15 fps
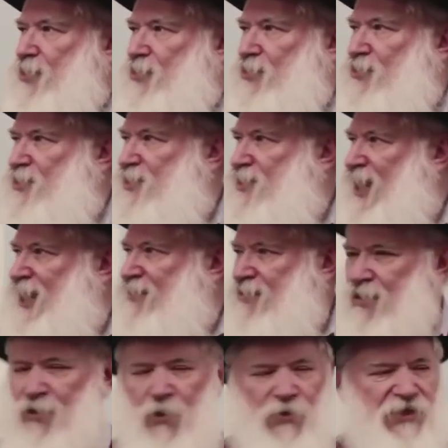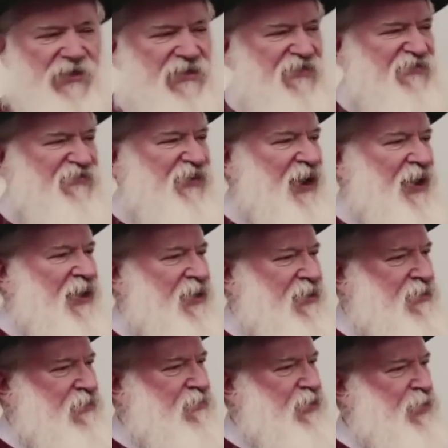you're not going to
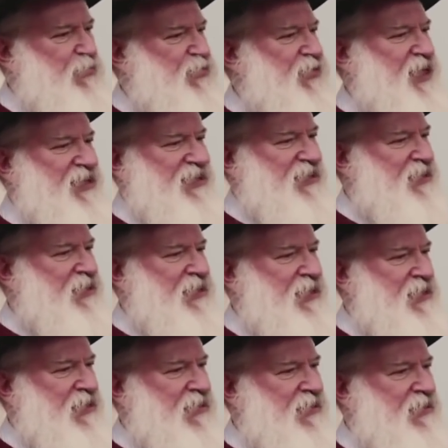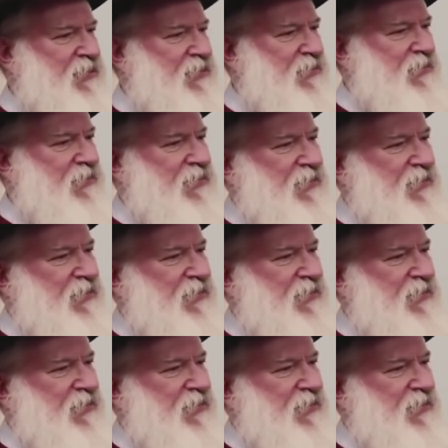find repressed needs.